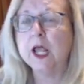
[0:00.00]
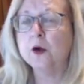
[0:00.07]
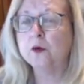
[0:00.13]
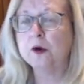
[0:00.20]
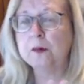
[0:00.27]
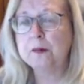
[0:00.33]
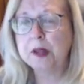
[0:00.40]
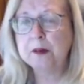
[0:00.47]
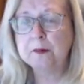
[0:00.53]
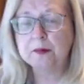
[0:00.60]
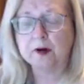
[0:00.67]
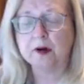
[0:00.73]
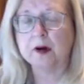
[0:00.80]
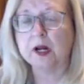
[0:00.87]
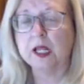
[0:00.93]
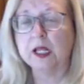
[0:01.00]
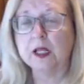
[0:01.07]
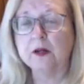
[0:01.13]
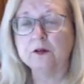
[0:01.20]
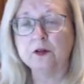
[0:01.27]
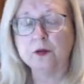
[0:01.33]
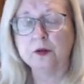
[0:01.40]
Remember,
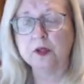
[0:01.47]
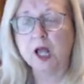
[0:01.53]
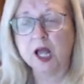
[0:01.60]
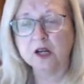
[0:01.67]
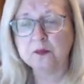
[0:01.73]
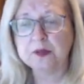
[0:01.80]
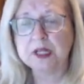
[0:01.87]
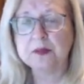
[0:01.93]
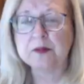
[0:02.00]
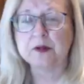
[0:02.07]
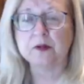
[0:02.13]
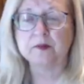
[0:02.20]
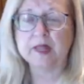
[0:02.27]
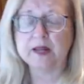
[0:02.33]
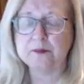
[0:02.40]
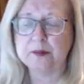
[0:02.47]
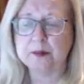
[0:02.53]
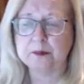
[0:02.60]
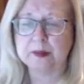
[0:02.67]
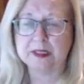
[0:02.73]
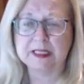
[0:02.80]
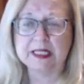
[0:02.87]
to a lot of people, they
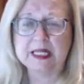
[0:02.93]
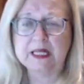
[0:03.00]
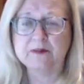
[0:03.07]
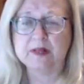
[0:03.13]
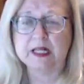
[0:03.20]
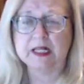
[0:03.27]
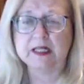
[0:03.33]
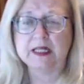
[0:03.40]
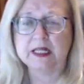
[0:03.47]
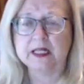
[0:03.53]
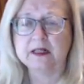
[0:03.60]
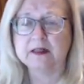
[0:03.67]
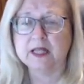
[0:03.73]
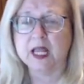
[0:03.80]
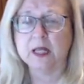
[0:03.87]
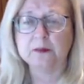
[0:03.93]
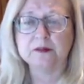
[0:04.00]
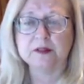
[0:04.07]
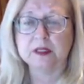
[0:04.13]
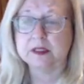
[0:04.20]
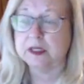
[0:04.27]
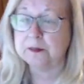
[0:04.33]
believe that in the end times,
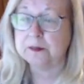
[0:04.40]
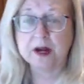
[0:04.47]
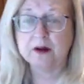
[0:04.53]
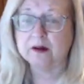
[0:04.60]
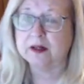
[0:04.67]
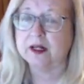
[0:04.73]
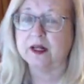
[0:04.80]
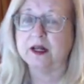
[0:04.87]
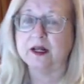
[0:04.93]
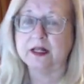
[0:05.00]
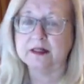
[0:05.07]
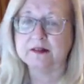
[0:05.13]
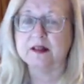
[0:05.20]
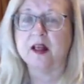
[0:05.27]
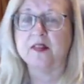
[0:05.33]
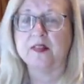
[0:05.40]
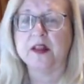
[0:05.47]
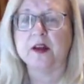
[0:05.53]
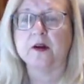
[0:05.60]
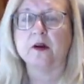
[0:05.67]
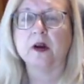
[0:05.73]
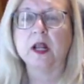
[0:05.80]
America is not
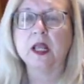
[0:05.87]
there